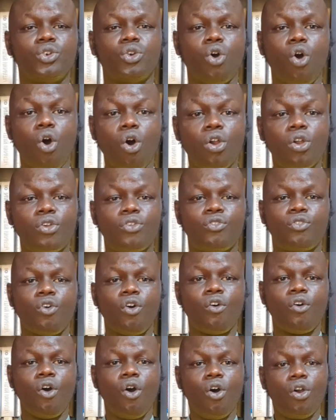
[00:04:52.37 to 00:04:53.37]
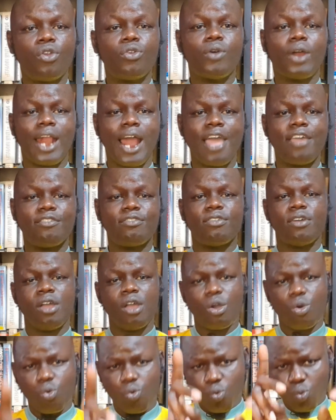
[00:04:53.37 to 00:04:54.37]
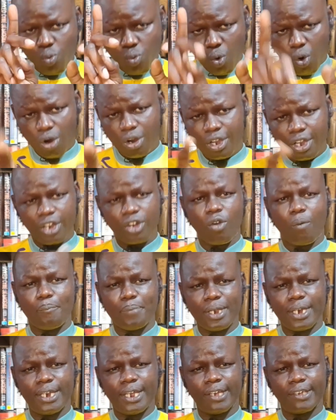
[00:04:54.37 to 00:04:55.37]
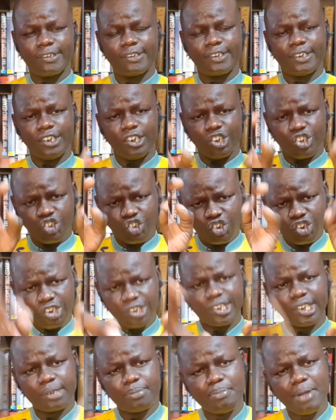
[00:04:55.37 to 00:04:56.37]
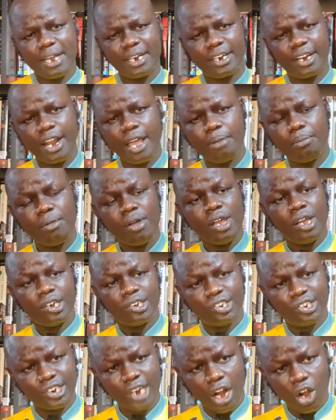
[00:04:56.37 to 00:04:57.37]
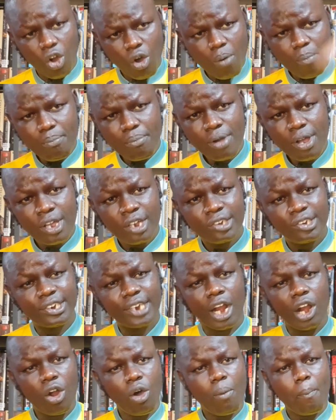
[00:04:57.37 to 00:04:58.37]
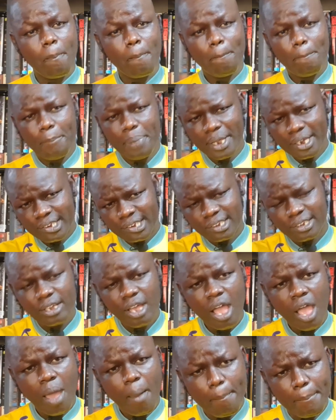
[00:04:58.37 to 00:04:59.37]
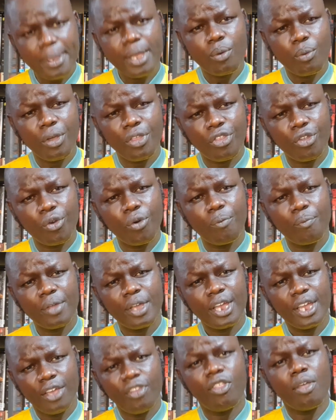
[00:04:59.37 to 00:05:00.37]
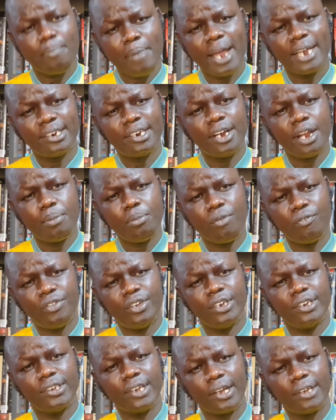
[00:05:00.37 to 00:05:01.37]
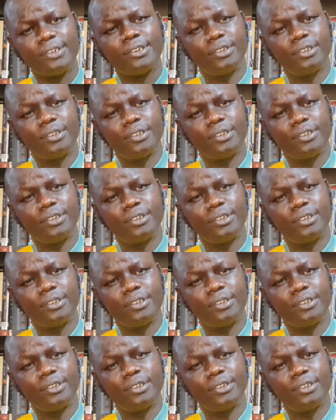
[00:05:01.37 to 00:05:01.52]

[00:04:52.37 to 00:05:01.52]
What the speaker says: all your life walk in obedience in Jesus' mighty name. Shalom, shalom, peace. be with you in the mighty name of Jesus.